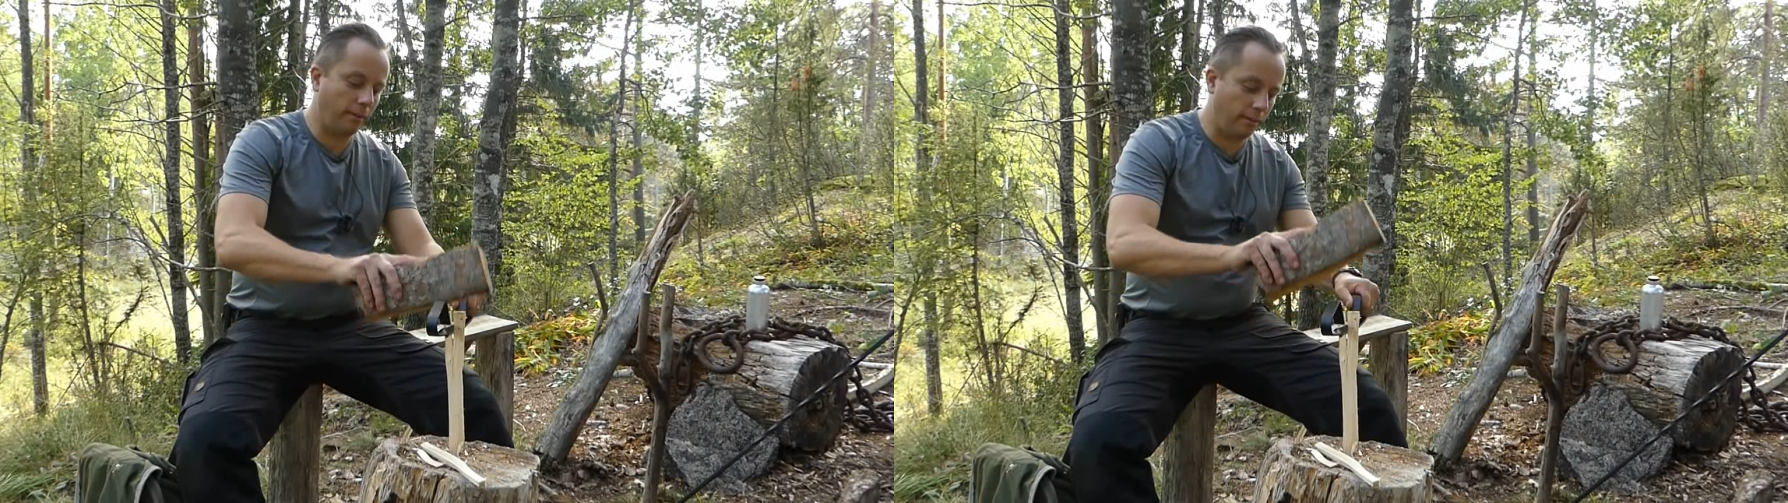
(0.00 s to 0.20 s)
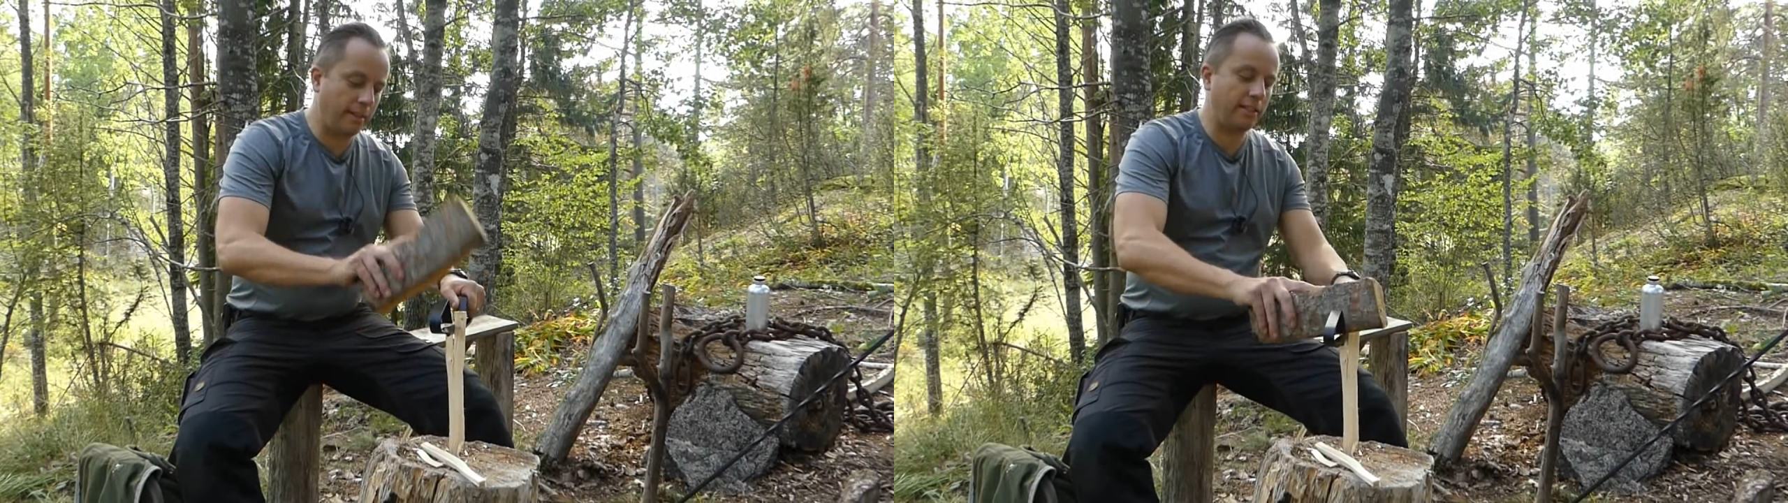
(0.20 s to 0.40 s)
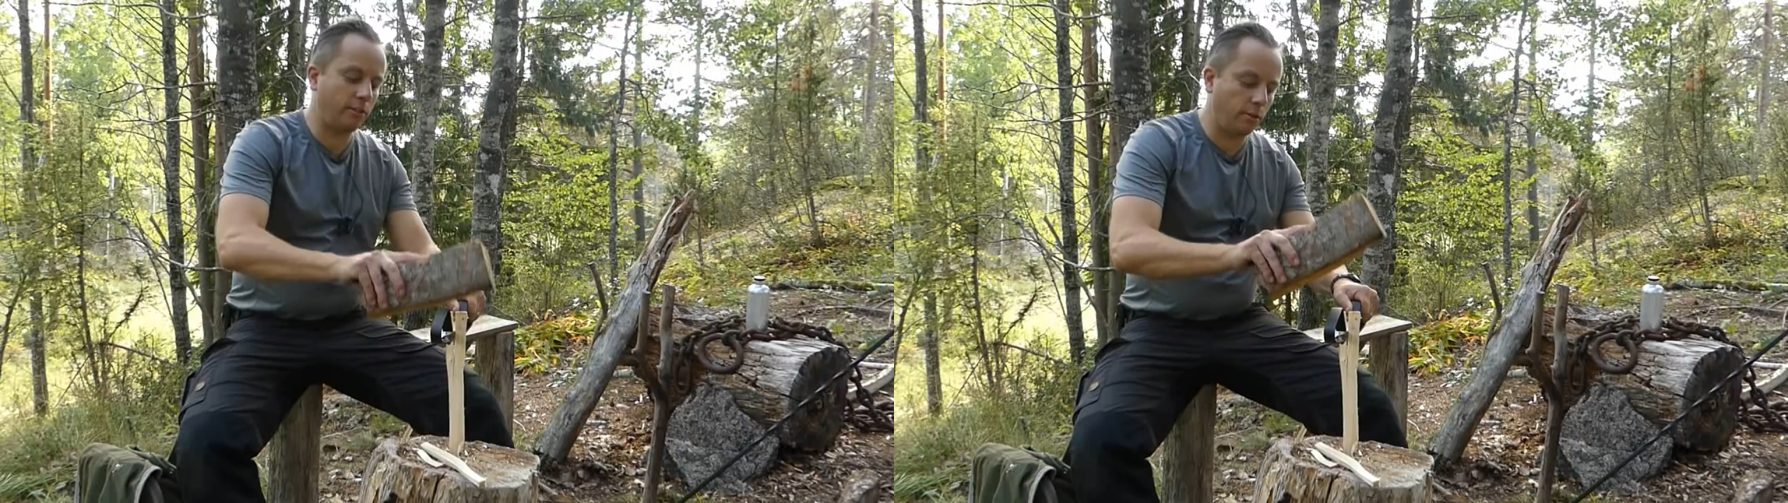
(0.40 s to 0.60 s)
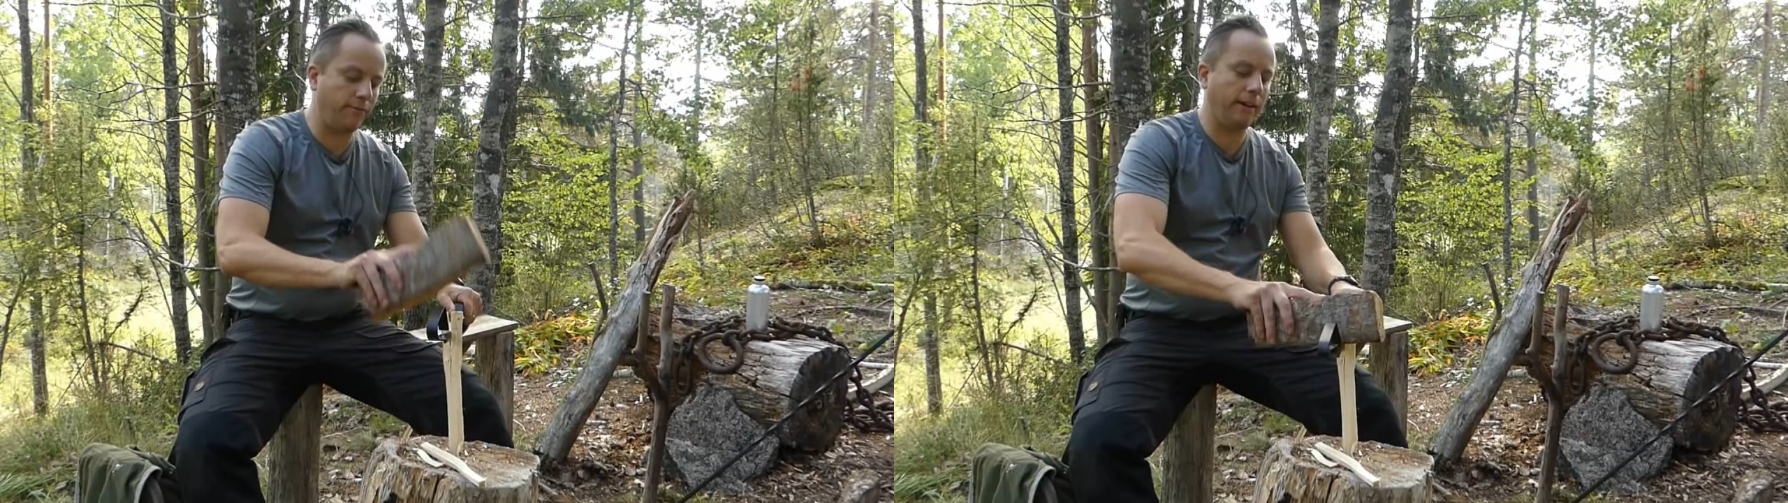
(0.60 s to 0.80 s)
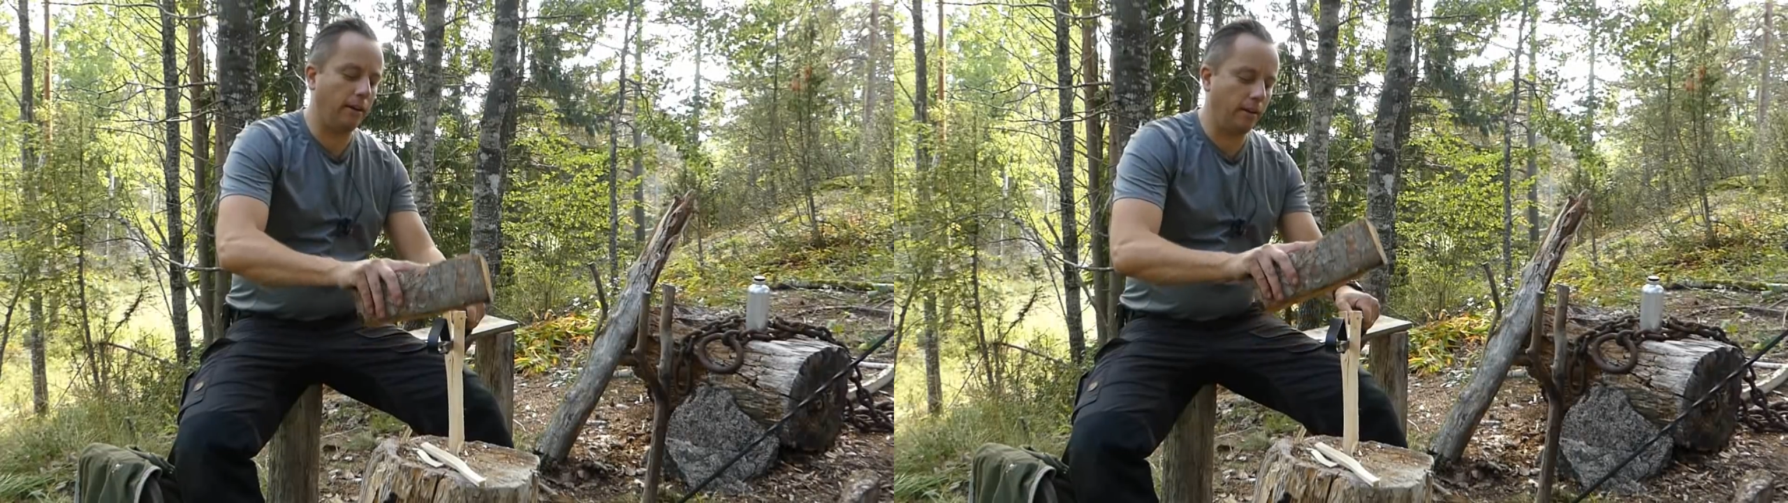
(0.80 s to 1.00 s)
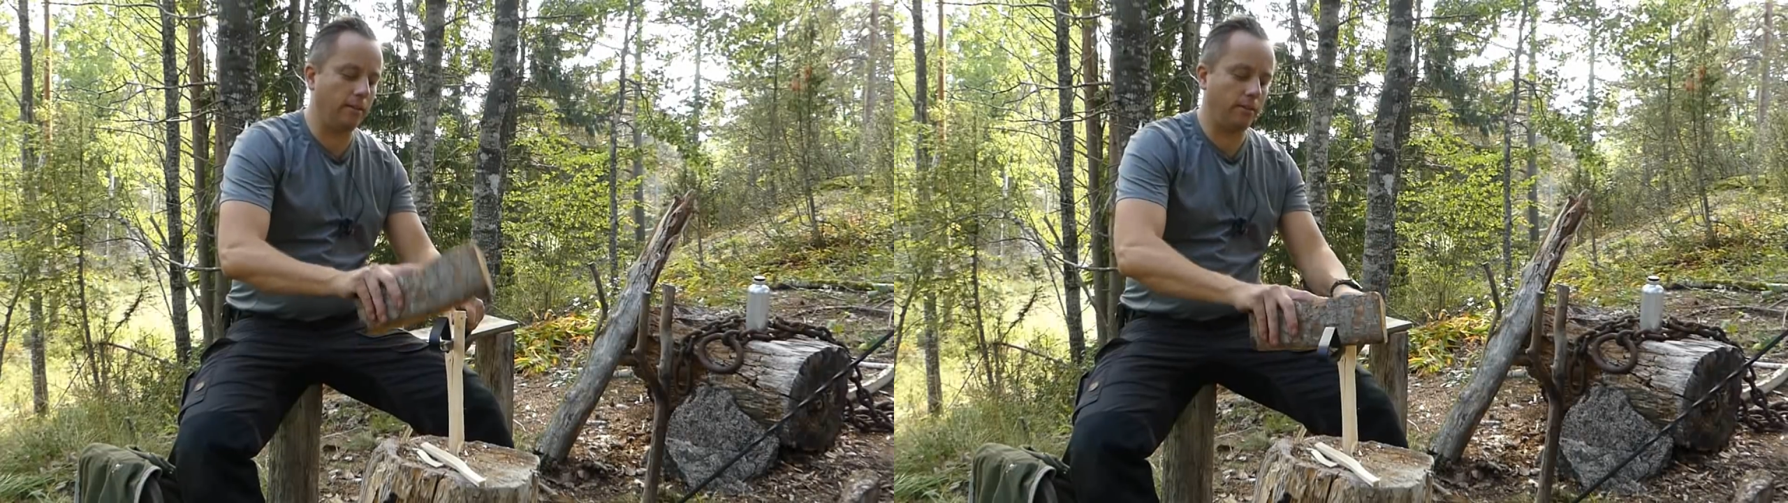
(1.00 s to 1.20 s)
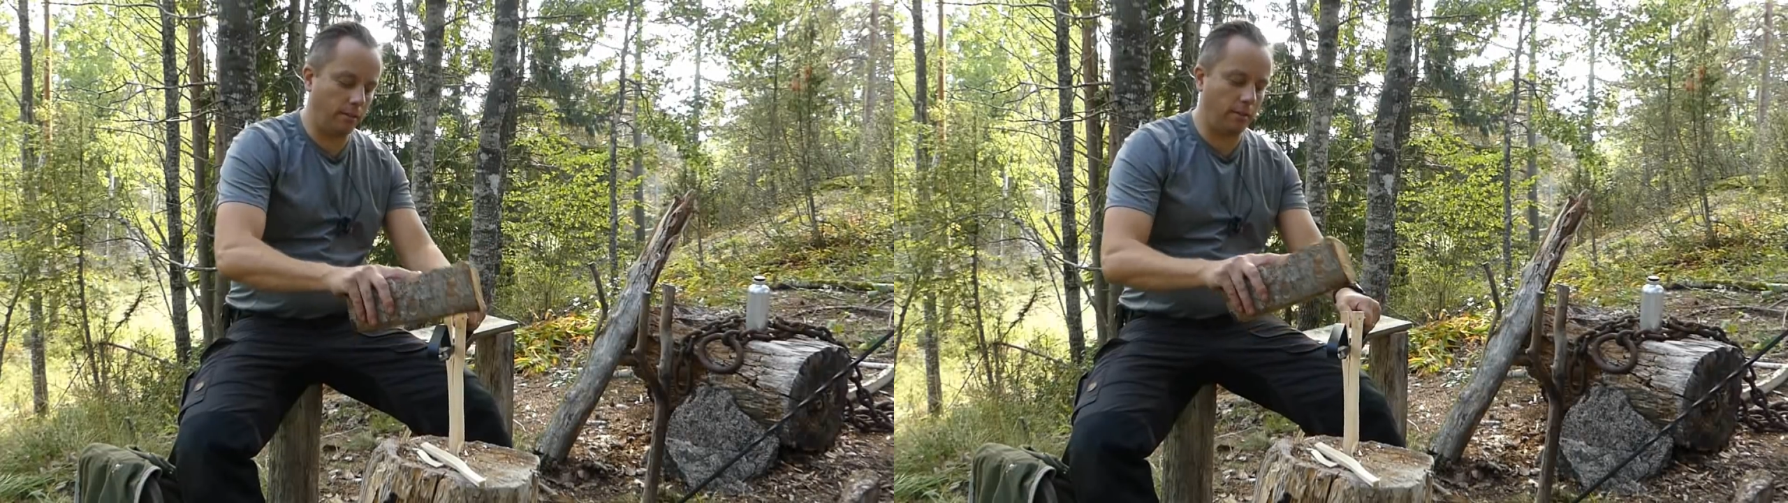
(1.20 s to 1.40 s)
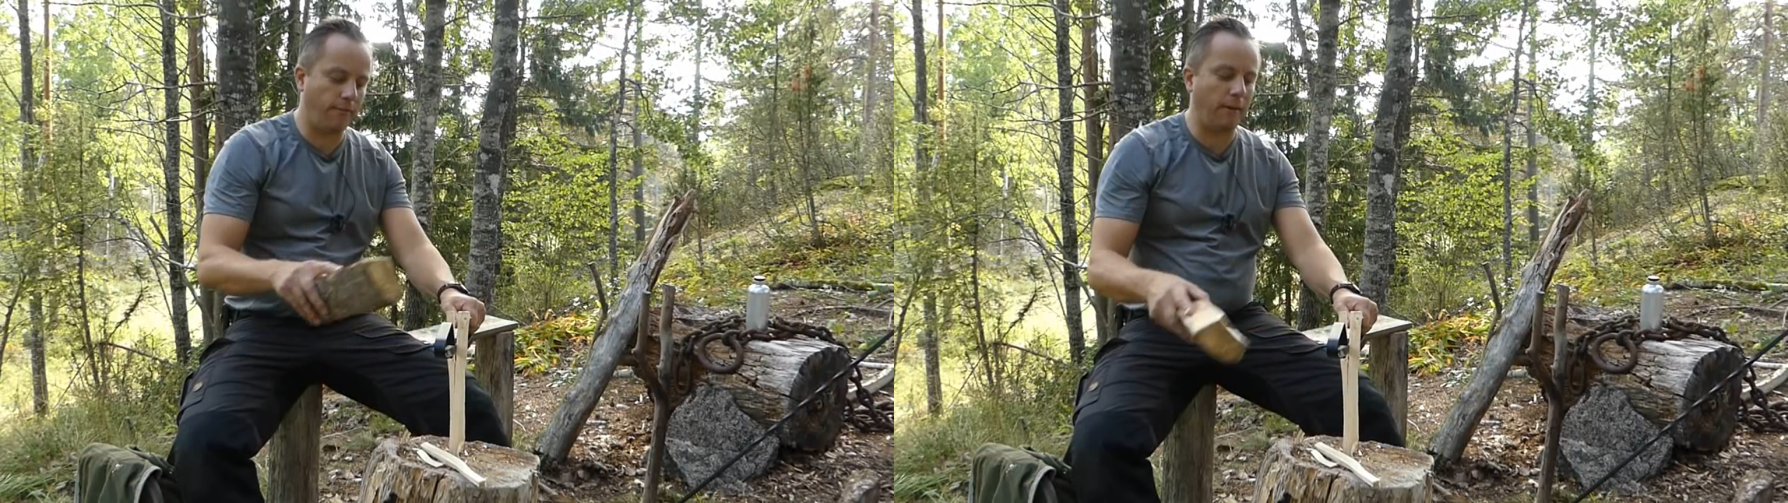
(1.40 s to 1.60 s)
This is the
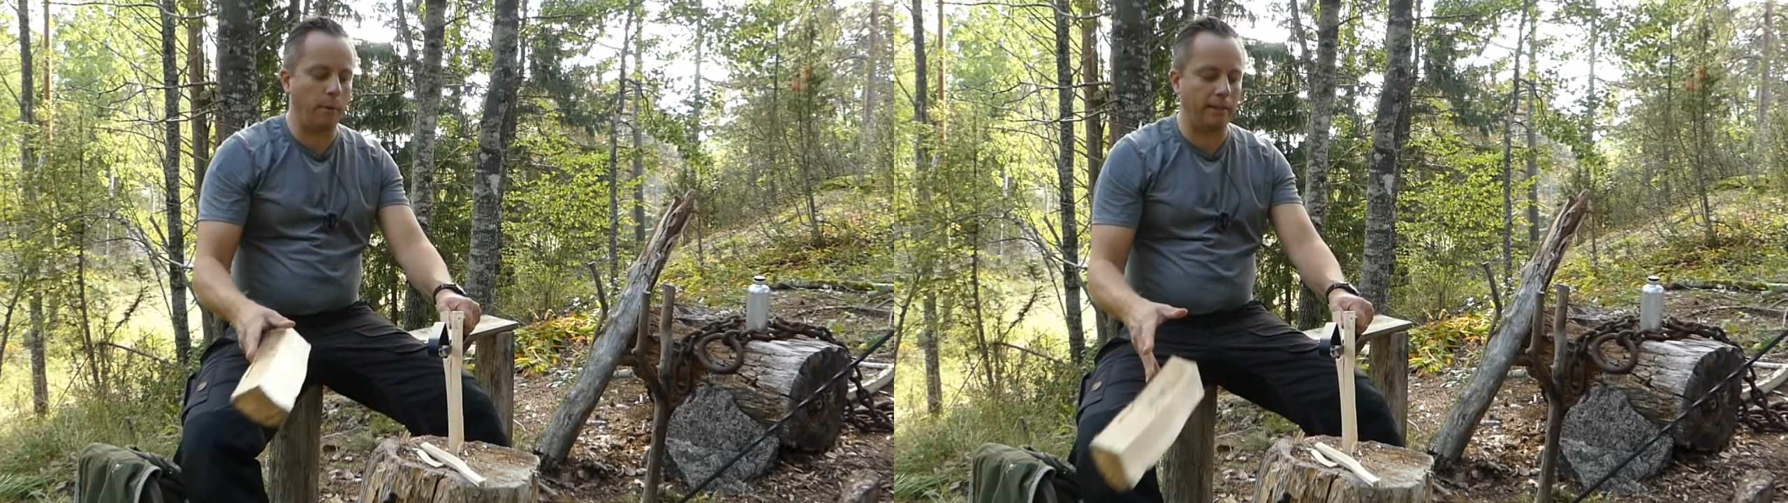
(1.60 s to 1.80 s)
thing